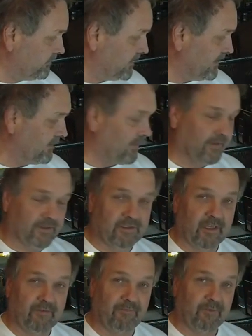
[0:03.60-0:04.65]
You get all this
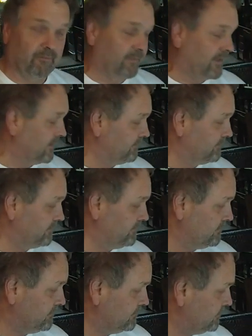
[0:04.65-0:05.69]
stuff from uh,
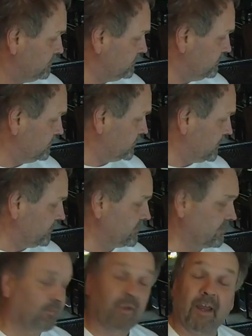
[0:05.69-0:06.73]
another
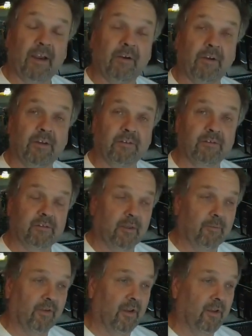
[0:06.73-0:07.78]
supplier and it
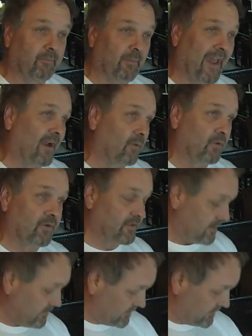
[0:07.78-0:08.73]
comes on it backwards and